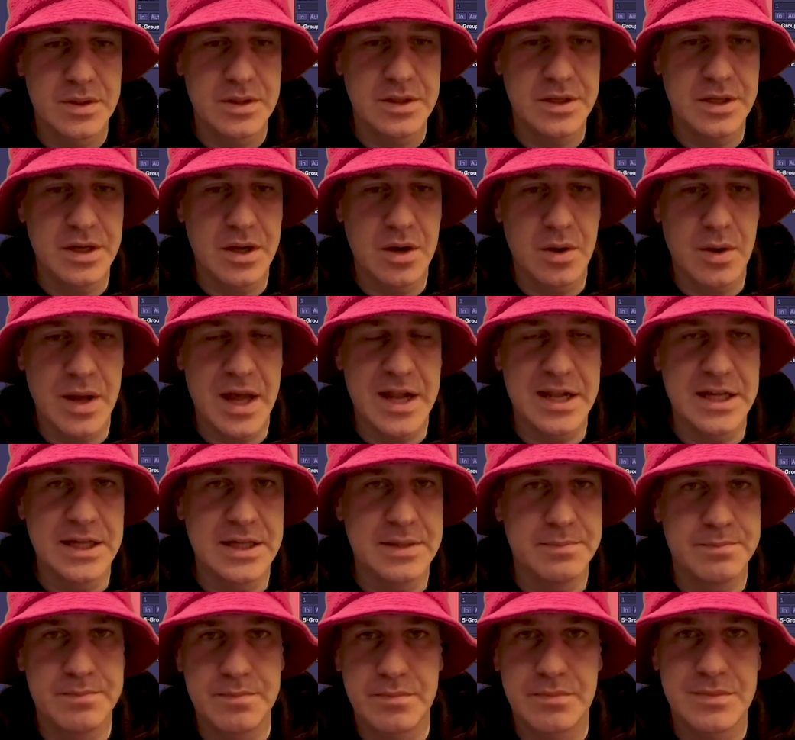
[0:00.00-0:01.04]

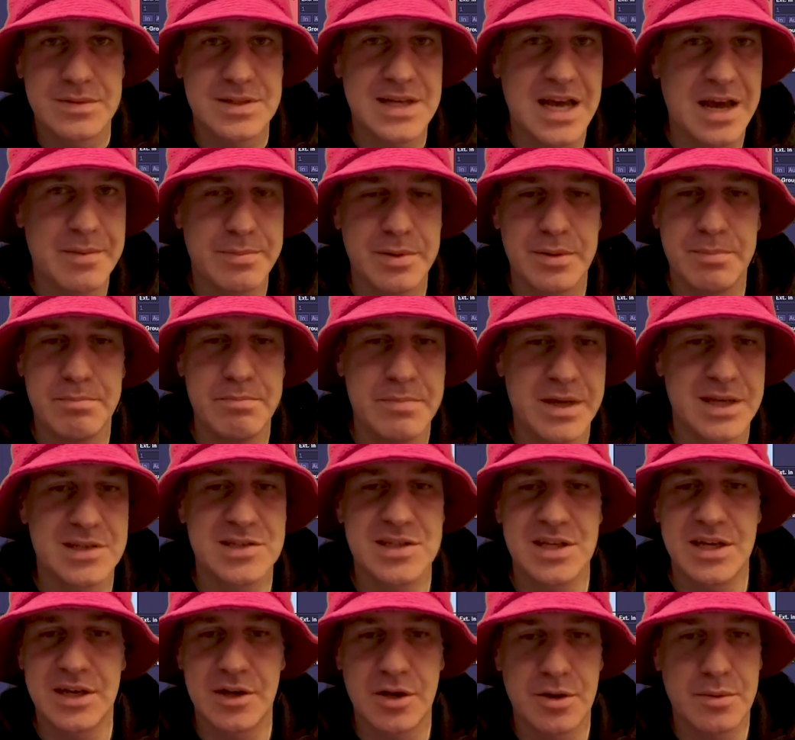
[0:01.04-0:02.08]
any type of
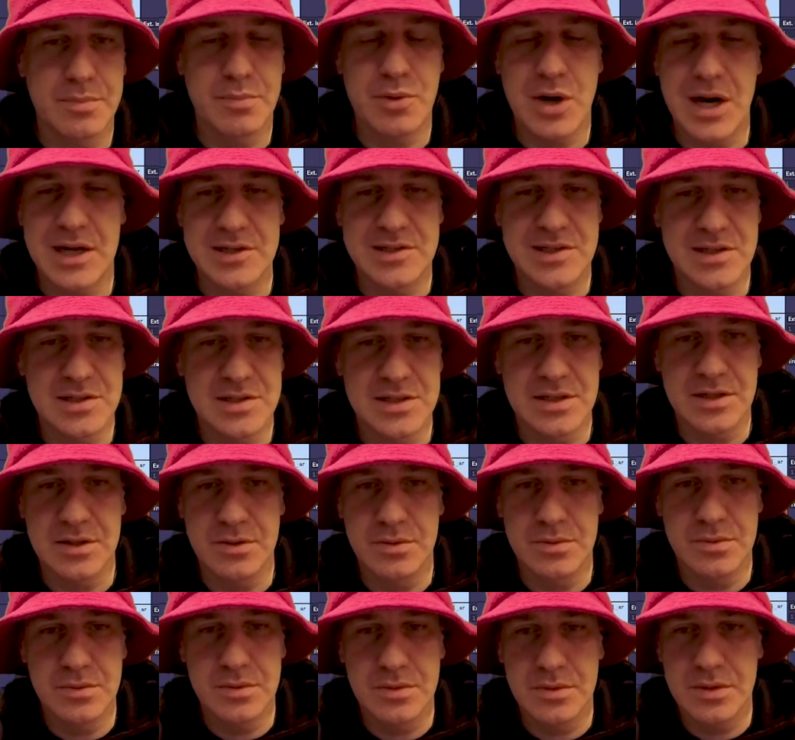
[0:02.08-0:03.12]
mixing or processing
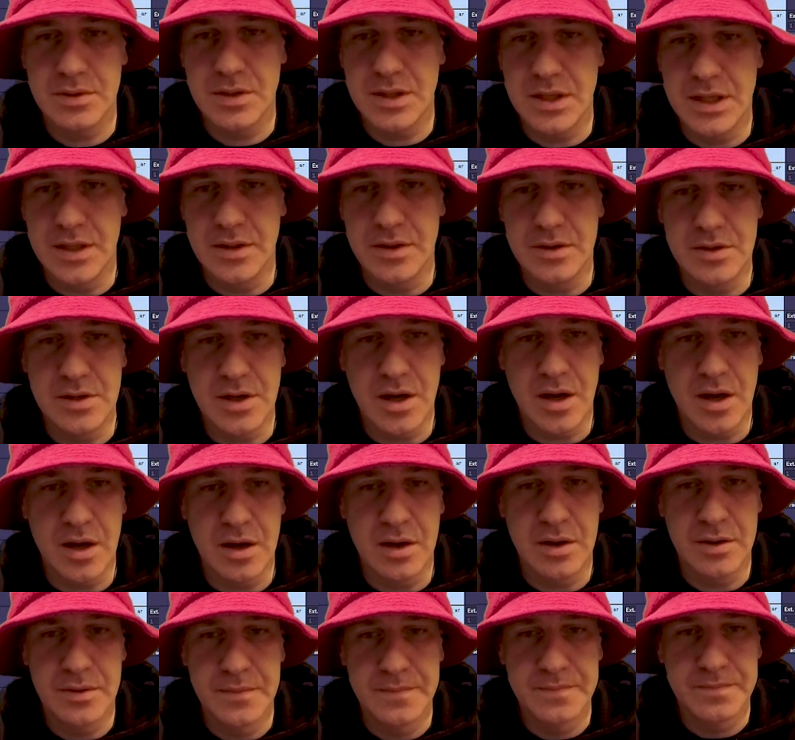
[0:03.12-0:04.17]
in the DAW.
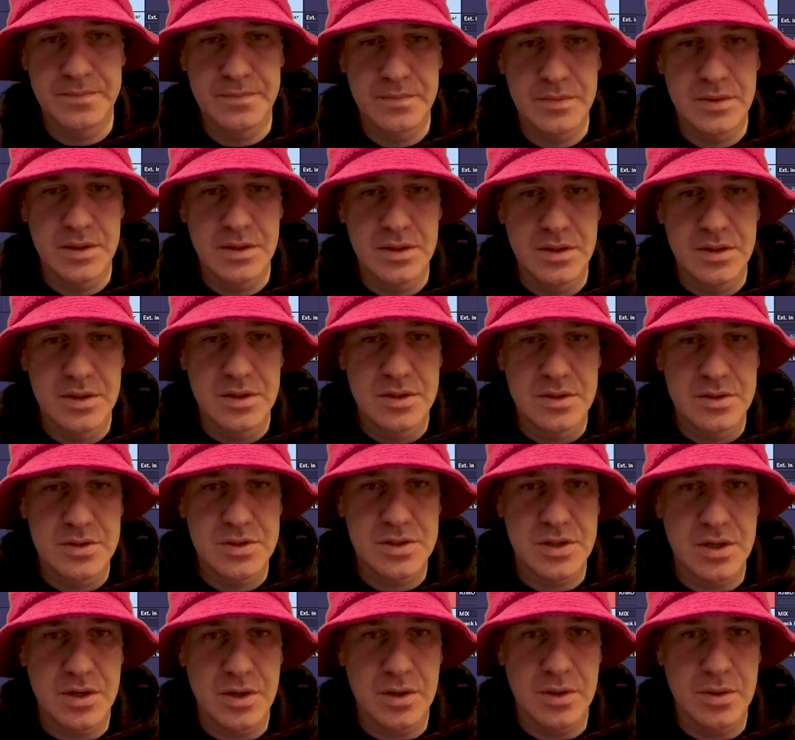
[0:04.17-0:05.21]

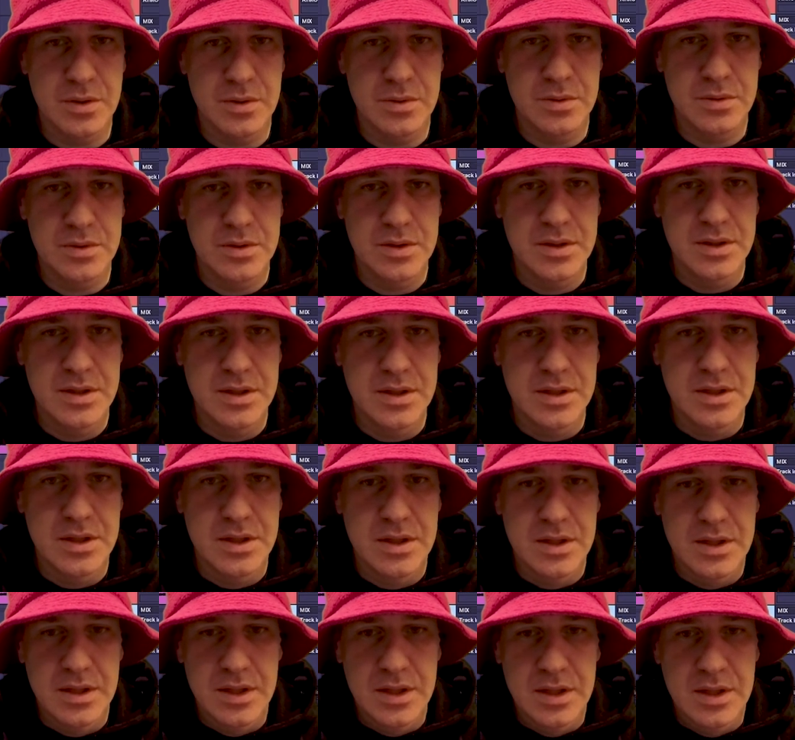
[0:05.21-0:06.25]
So,
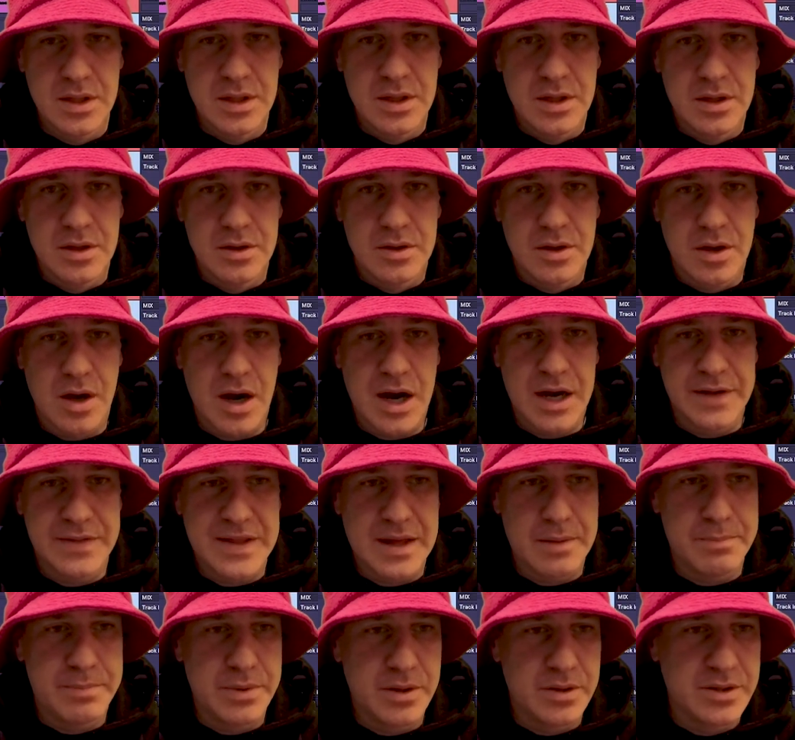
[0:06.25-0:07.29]
all right,
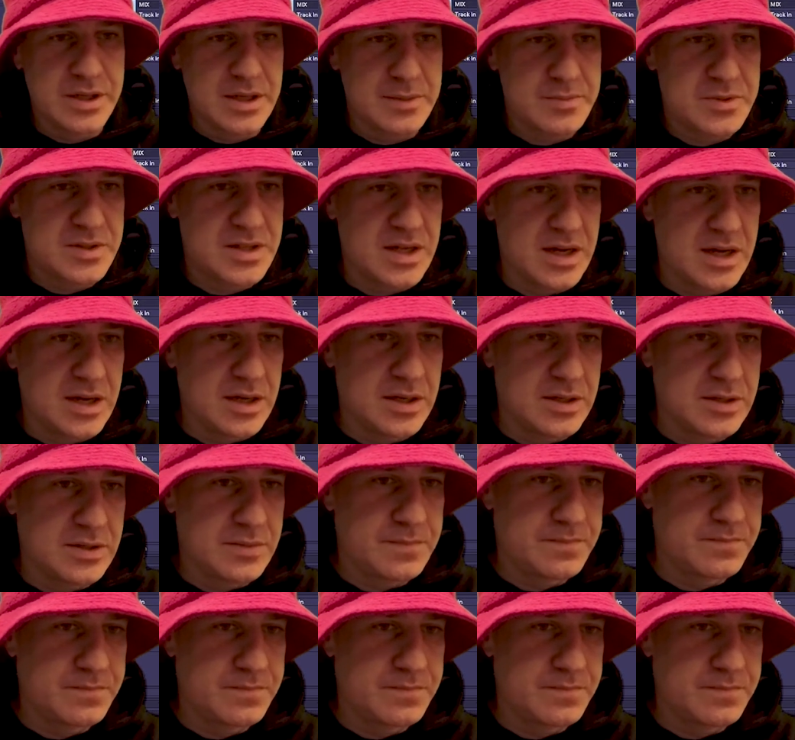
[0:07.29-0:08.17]
that build-up's done.